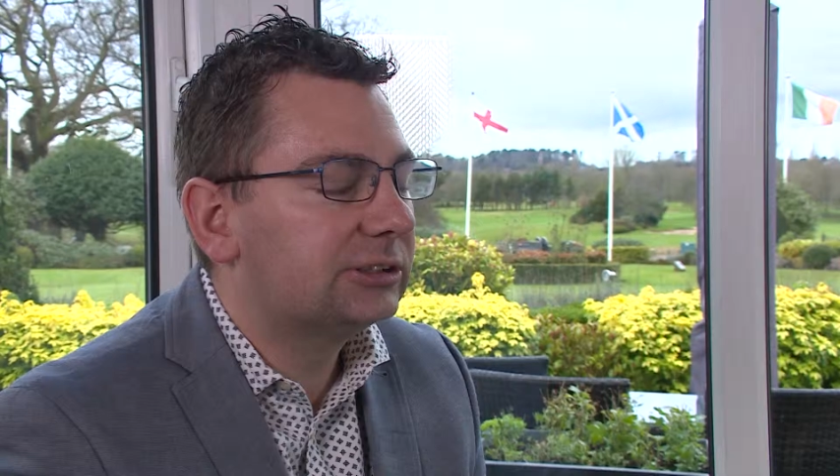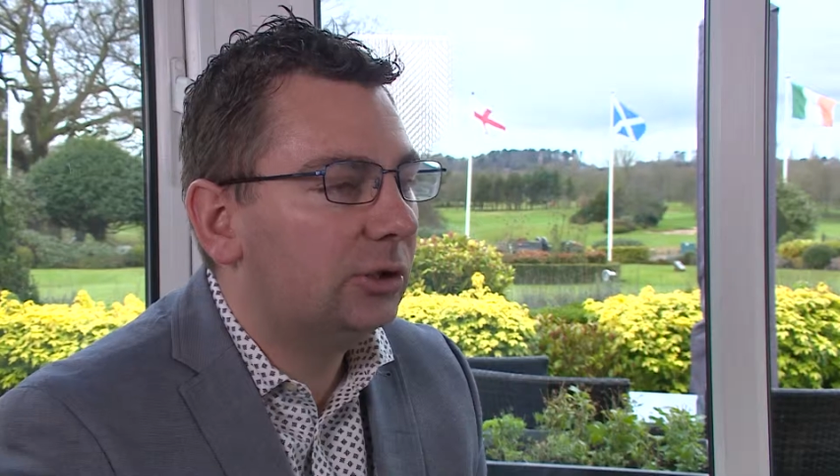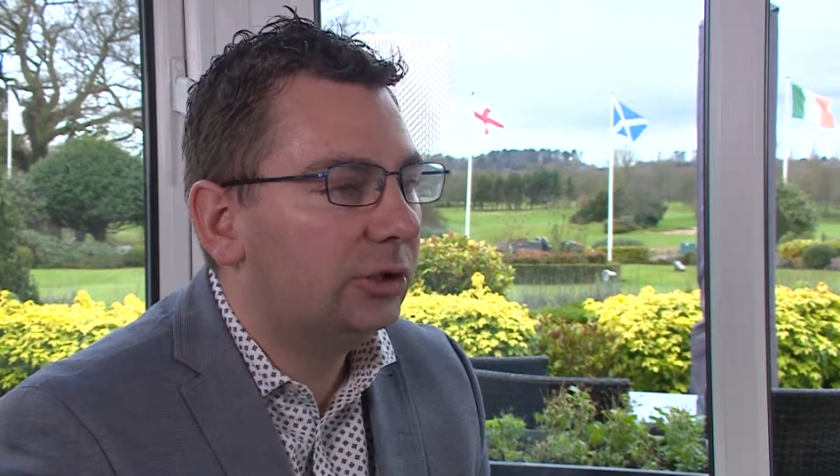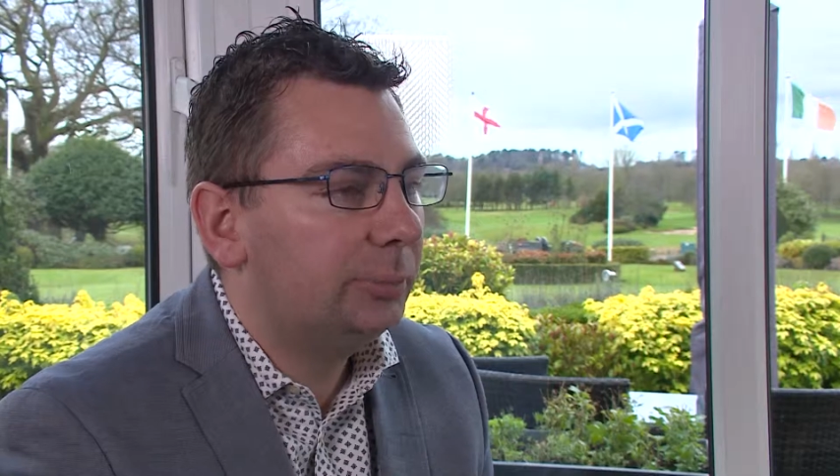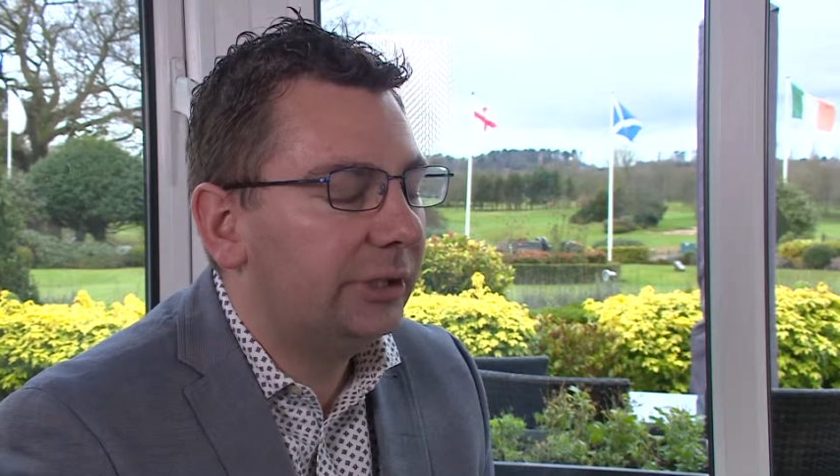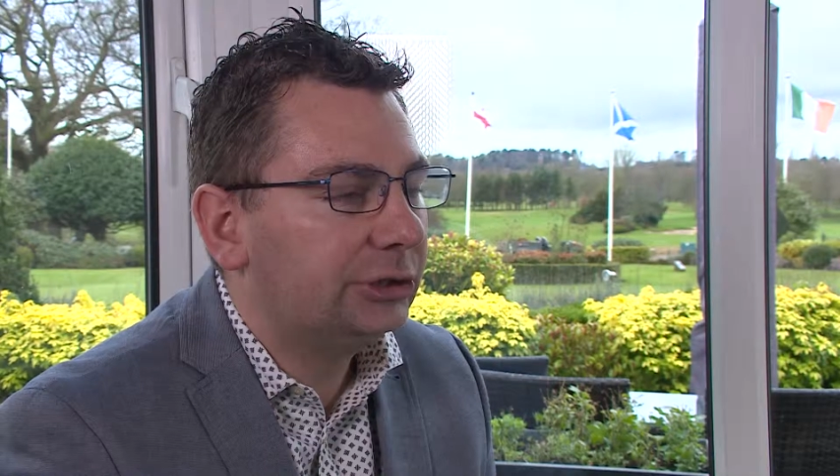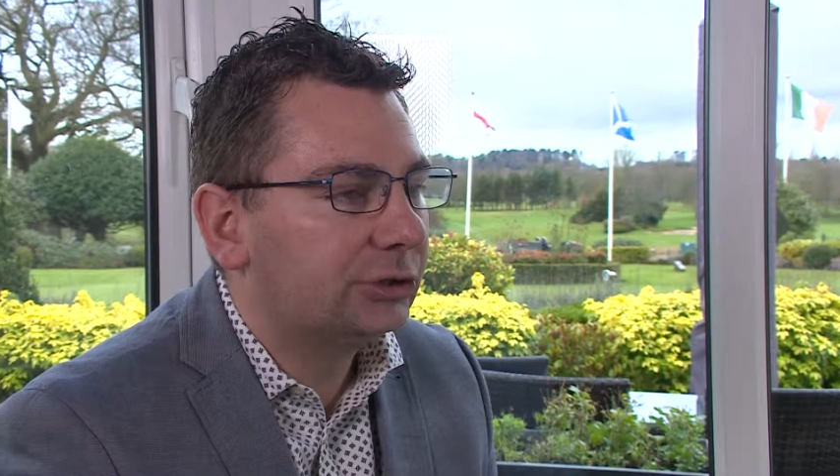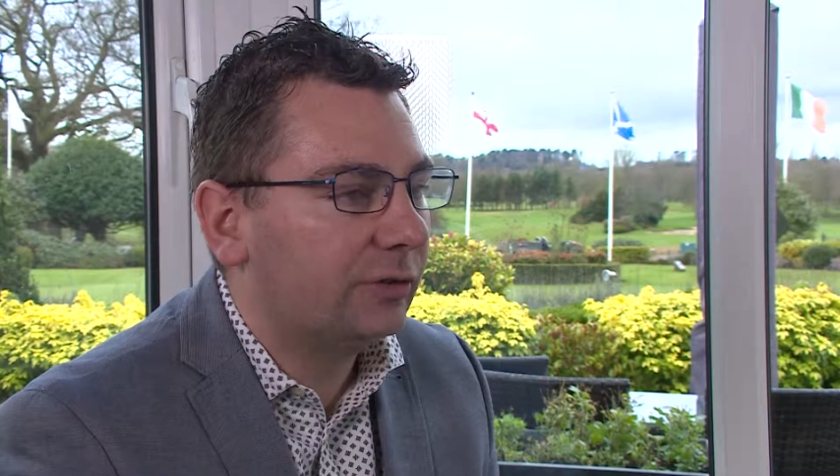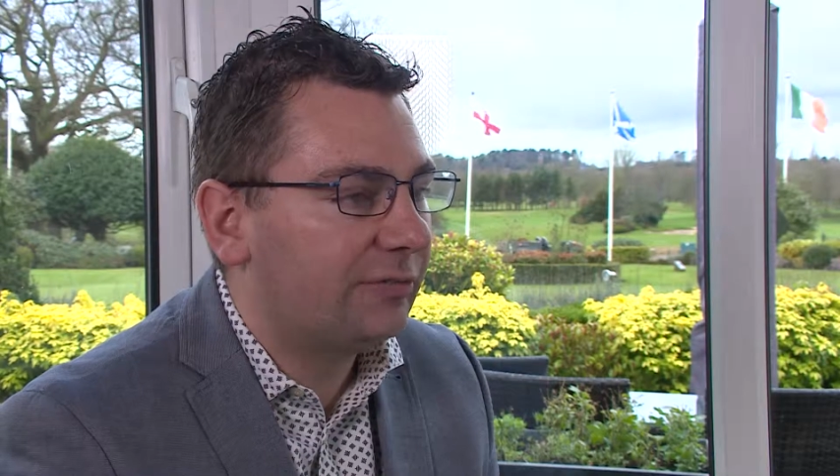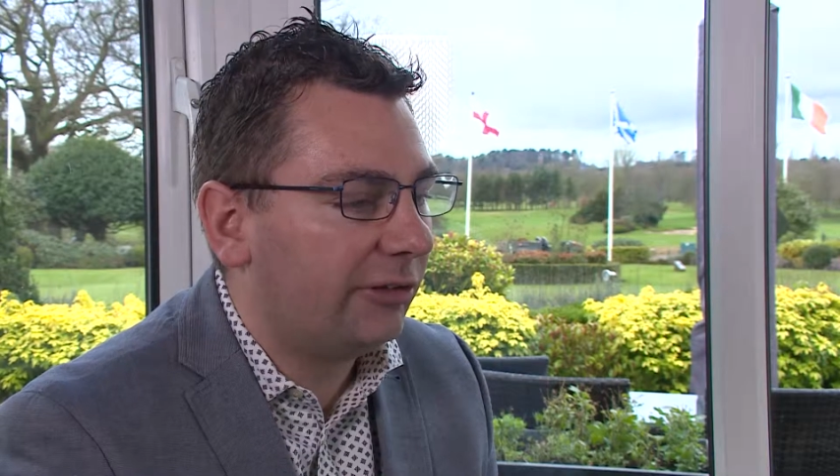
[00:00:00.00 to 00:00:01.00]
an
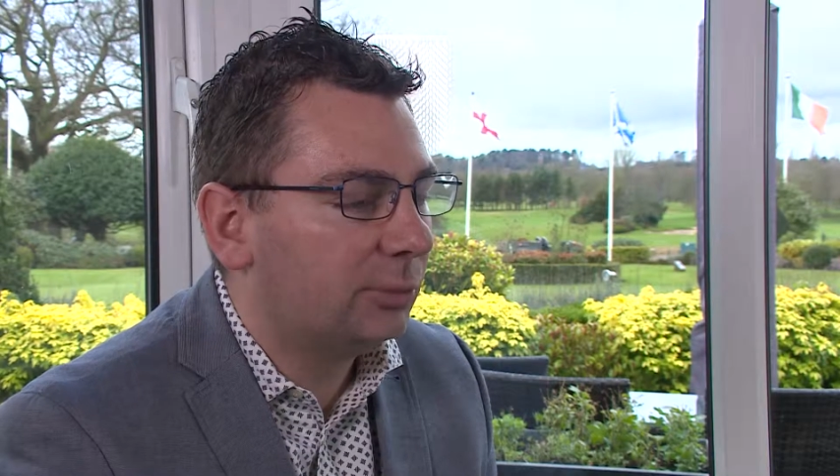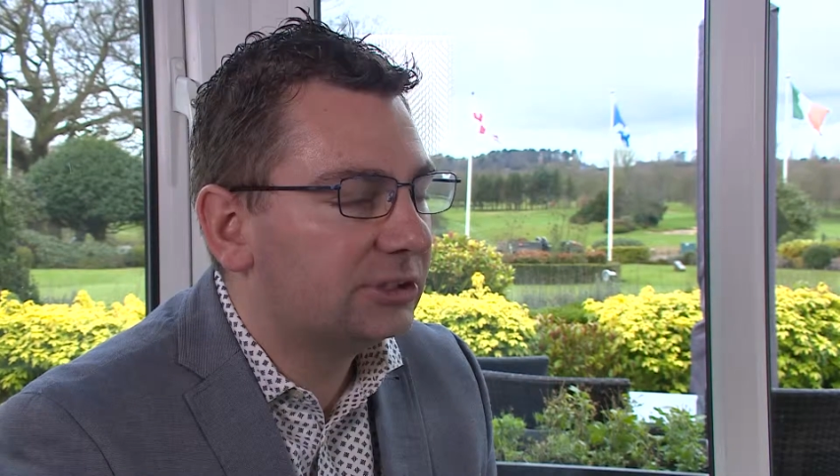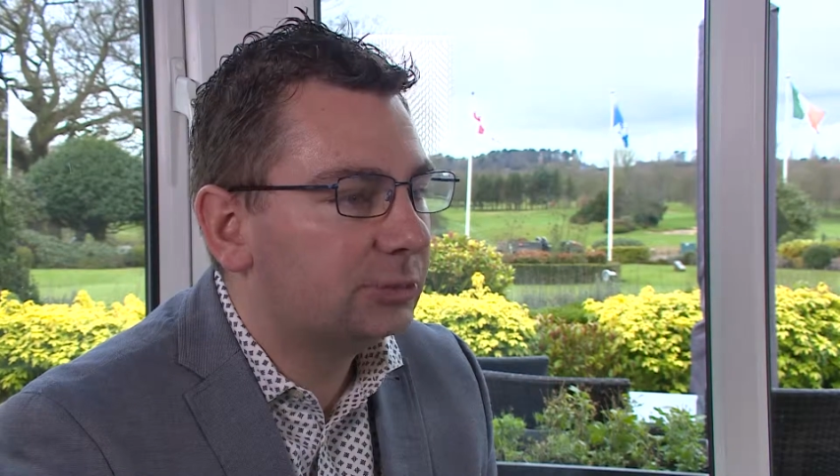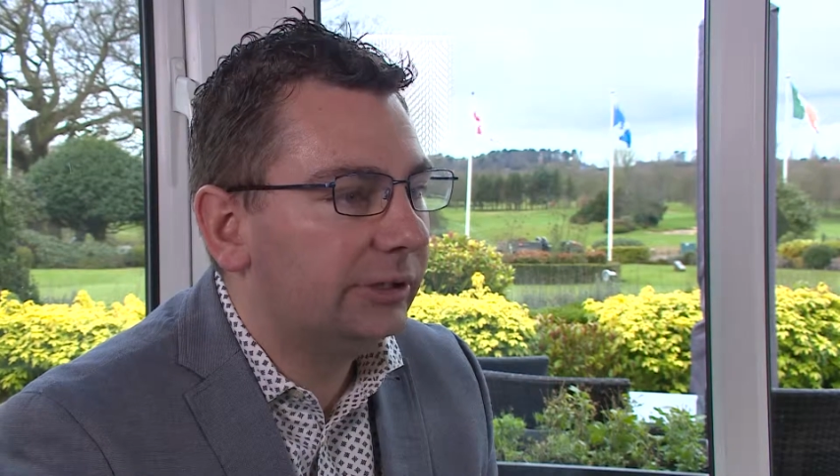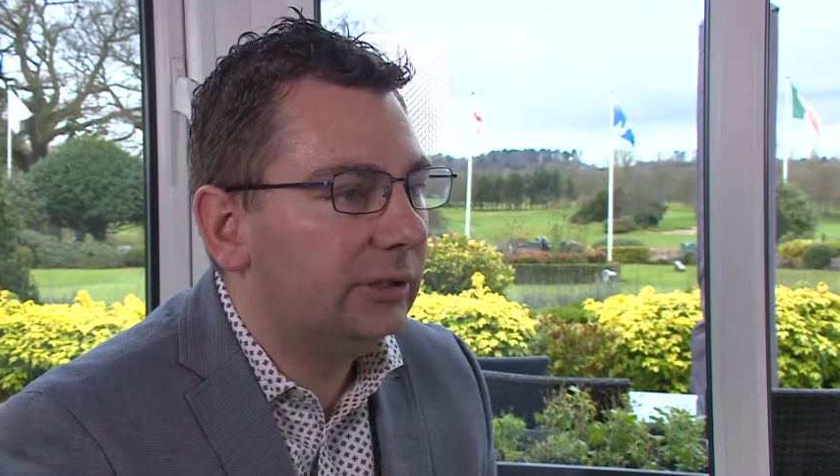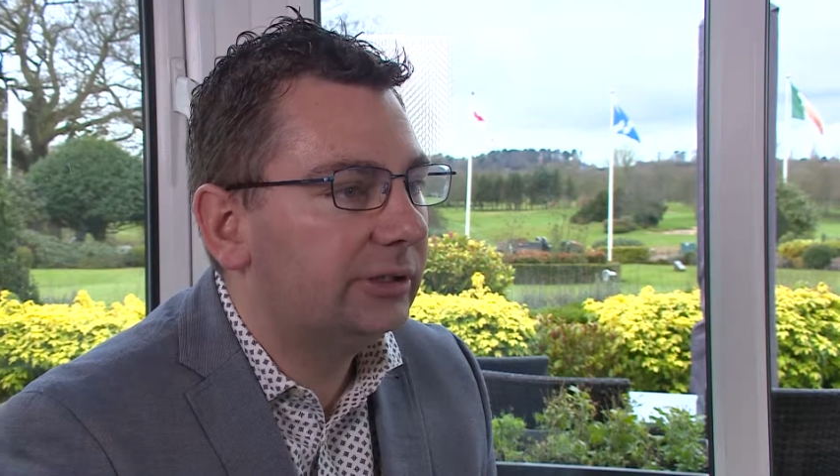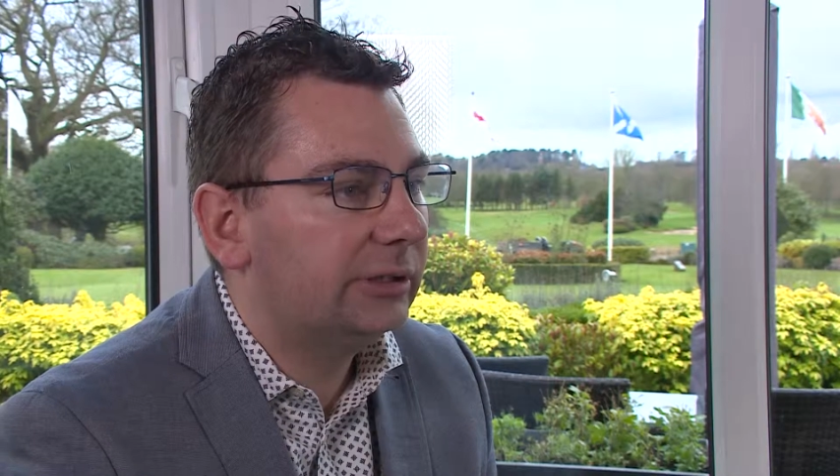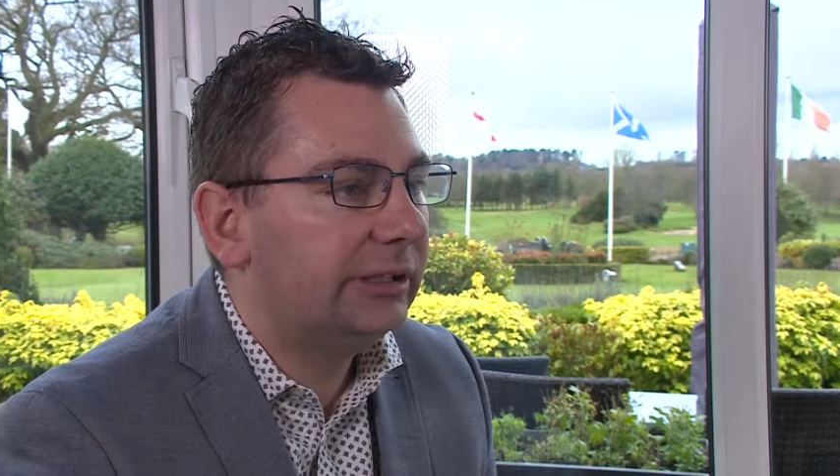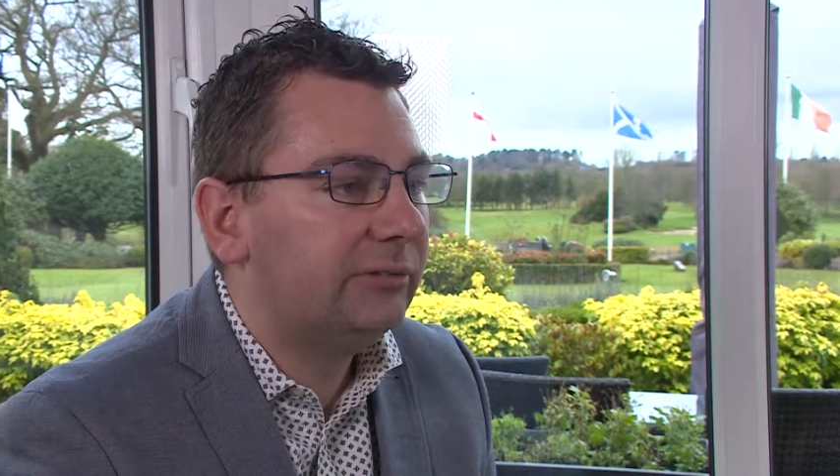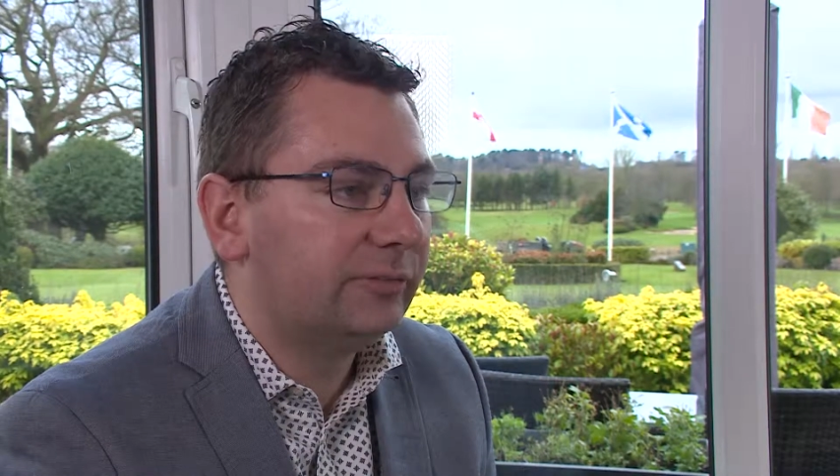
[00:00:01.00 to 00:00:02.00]
occupational therapist, we look
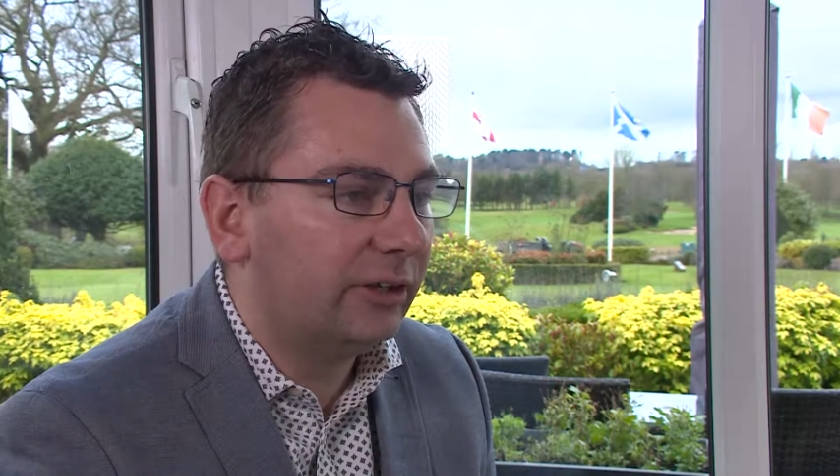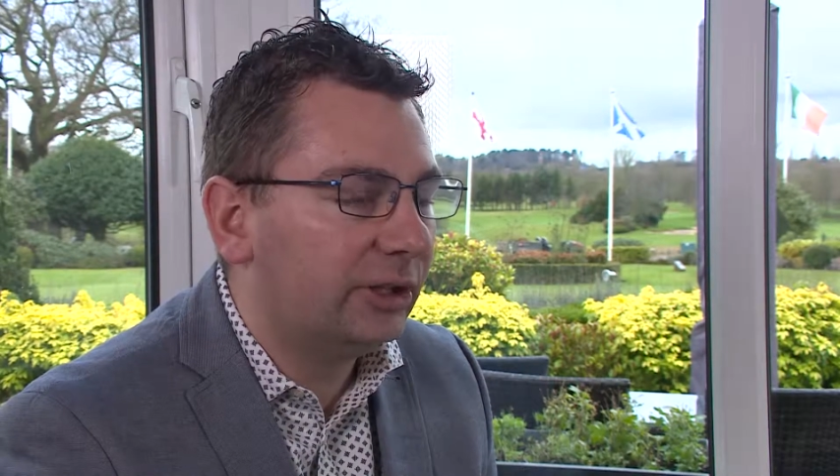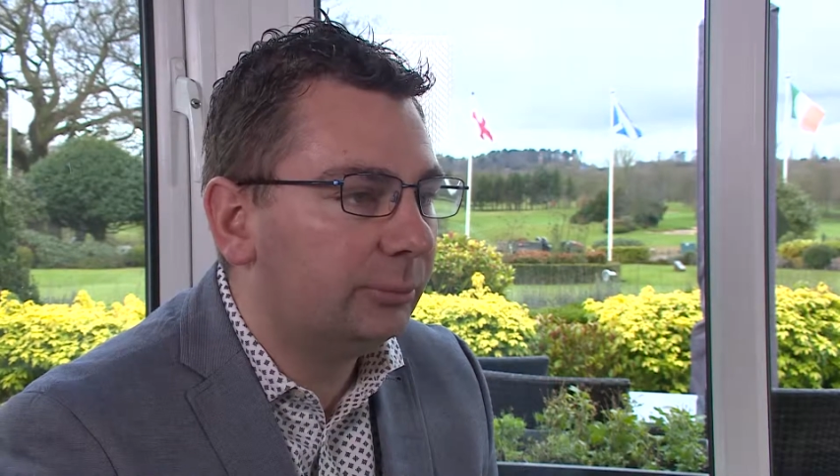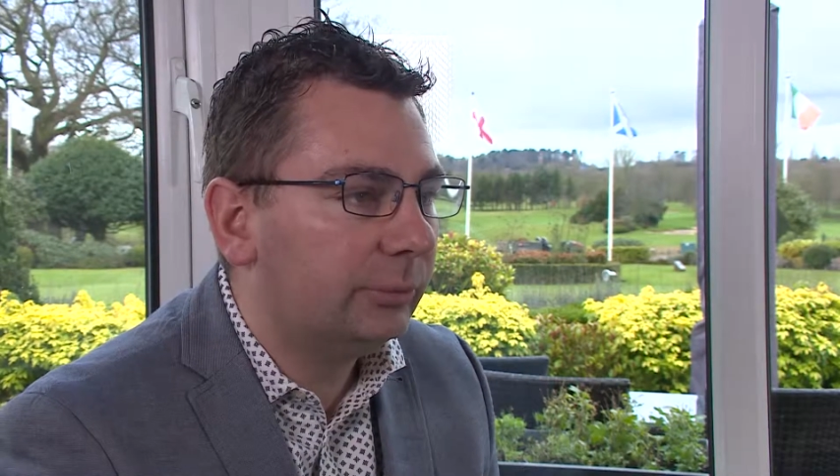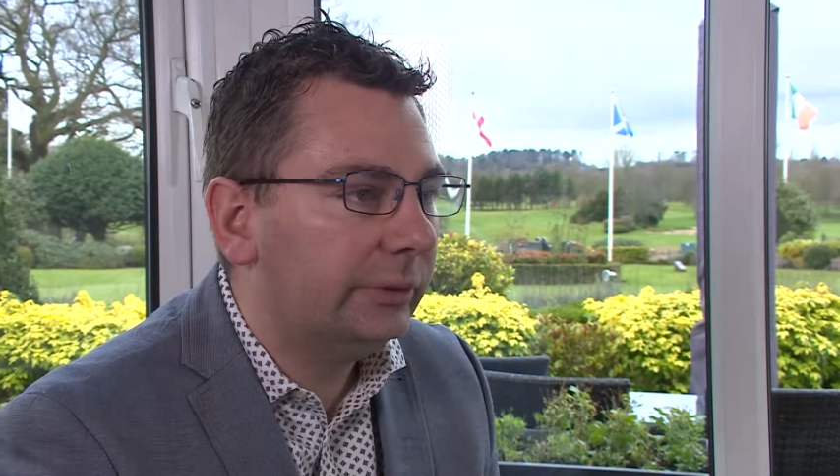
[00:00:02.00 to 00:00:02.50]
at the environment,